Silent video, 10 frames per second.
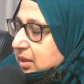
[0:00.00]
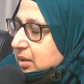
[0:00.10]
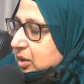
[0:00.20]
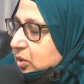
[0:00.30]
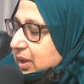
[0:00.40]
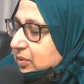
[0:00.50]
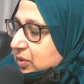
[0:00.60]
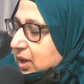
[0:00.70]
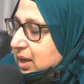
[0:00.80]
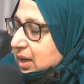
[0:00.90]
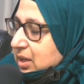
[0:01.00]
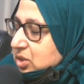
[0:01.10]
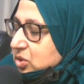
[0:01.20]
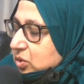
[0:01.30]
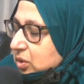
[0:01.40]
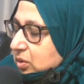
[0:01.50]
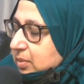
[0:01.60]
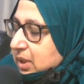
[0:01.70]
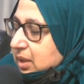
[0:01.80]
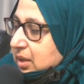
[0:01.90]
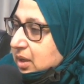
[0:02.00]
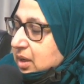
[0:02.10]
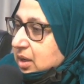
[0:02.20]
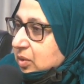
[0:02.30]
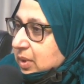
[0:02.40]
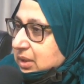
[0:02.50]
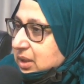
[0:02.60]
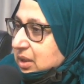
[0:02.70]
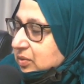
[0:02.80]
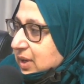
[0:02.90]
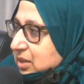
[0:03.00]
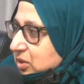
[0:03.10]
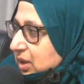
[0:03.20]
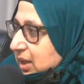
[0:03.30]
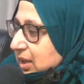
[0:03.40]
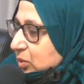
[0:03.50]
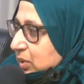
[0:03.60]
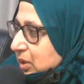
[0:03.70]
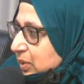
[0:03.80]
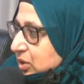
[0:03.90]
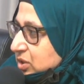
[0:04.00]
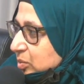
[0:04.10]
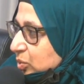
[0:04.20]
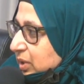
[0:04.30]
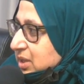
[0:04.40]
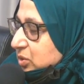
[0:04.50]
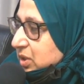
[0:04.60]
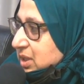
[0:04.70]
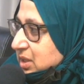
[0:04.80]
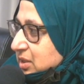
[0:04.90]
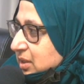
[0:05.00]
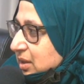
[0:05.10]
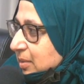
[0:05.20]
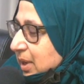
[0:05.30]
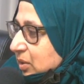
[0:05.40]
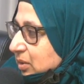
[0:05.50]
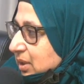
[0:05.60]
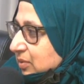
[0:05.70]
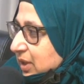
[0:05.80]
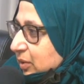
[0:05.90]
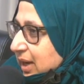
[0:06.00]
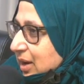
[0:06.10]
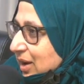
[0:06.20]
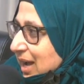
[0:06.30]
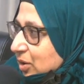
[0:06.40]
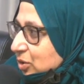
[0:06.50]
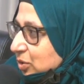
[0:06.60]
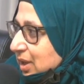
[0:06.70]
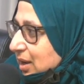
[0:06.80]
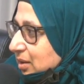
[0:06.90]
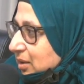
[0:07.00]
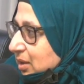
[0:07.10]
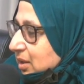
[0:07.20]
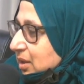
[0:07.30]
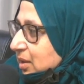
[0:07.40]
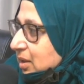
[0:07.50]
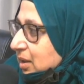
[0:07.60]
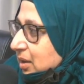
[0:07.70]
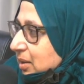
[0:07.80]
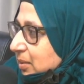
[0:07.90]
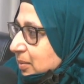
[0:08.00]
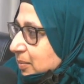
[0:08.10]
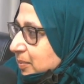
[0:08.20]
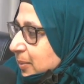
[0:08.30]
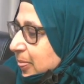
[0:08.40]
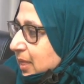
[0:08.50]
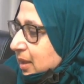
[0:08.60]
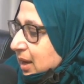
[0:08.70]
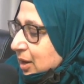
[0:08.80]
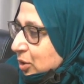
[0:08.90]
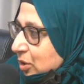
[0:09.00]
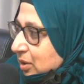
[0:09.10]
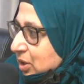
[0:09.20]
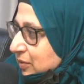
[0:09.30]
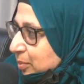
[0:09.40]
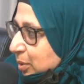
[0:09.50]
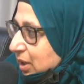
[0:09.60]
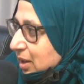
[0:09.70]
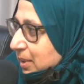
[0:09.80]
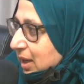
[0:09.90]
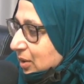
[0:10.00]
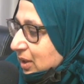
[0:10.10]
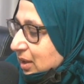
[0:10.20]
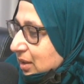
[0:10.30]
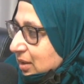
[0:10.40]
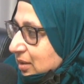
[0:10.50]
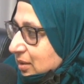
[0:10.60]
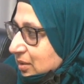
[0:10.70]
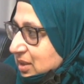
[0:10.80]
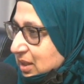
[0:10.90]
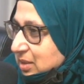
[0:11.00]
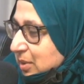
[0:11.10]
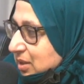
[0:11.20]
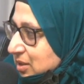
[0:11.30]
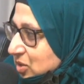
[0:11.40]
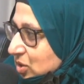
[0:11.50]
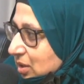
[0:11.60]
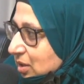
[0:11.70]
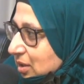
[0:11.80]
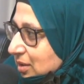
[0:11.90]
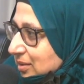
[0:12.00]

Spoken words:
going for Hajj or Umrah while in Nifas or Hayd, what are some resources about figuring out how to do that? And I know you have a book coming out in 6 months, inshallah.